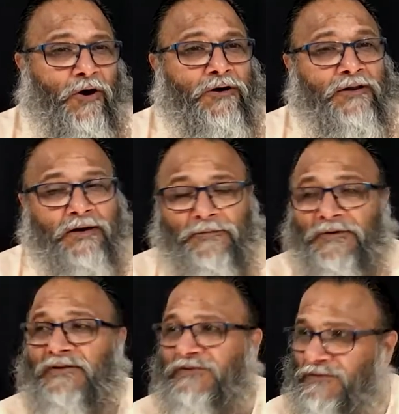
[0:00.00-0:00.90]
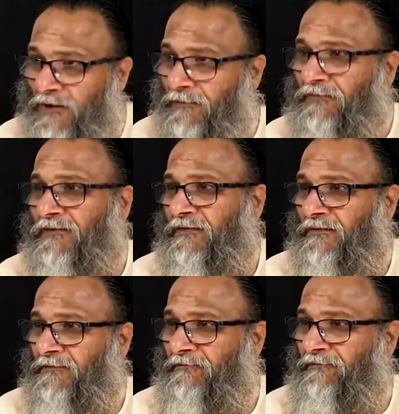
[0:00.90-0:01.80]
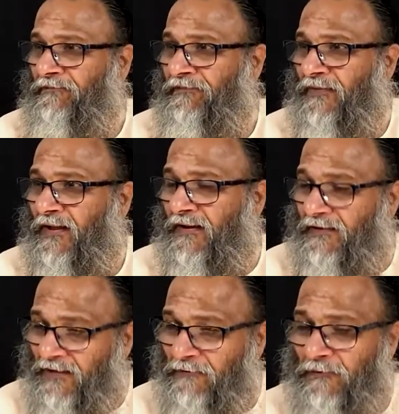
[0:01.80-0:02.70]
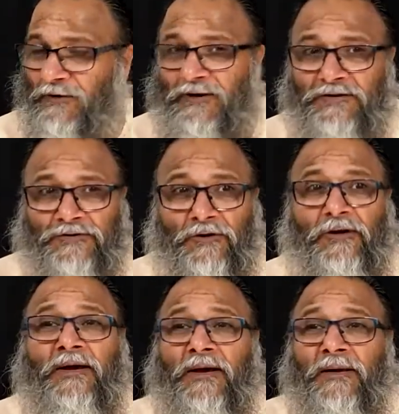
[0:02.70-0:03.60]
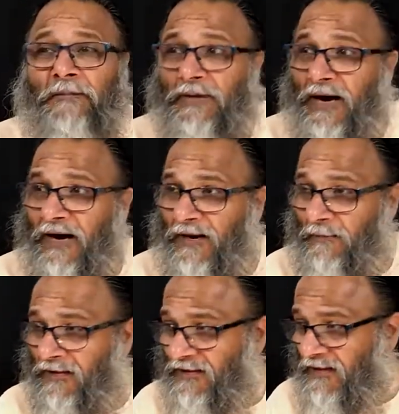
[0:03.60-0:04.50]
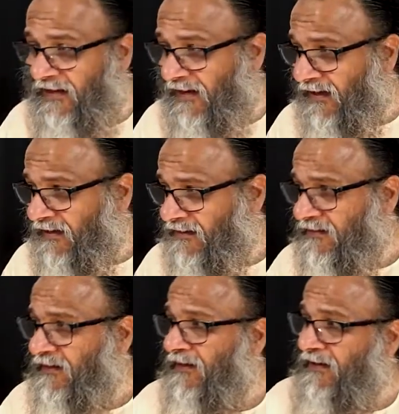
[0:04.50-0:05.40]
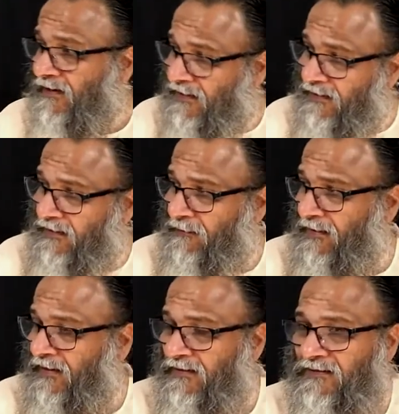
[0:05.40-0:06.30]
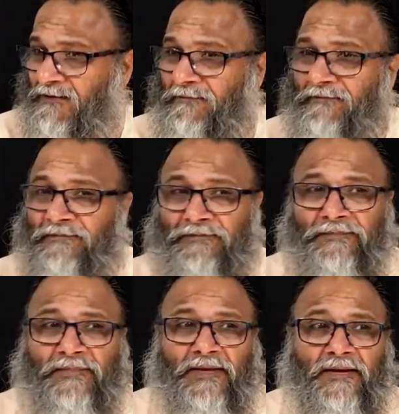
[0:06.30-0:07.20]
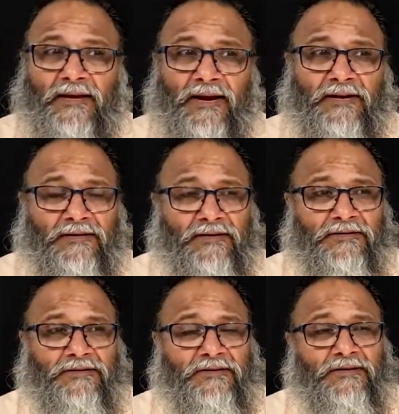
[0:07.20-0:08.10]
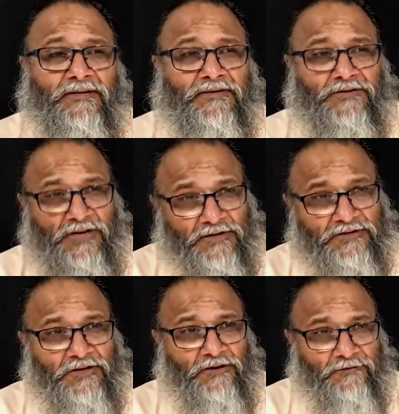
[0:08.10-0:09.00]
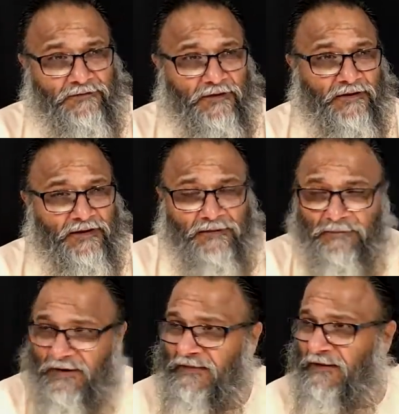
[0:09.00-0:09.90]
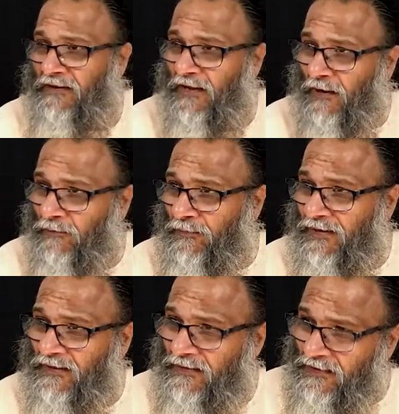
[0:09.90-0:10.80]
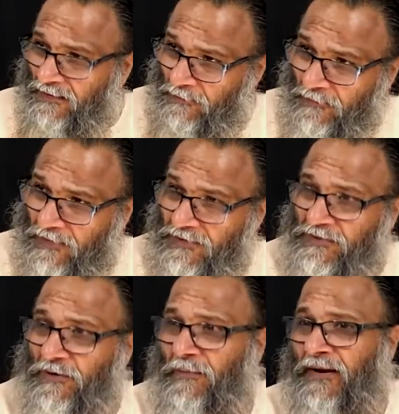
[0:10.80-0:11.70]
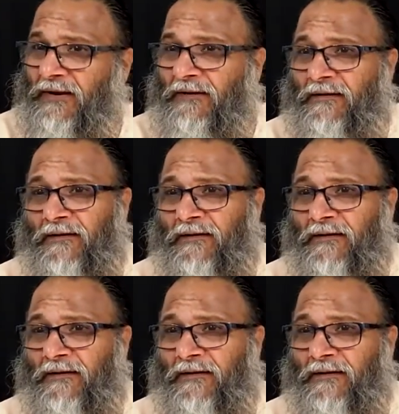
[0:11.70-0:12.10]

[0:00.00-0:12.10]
Thought eruption stops. And therefore it is called pranabandhanat leena manasam. At the juncture of the in-breath and the out-breath, merge your mind.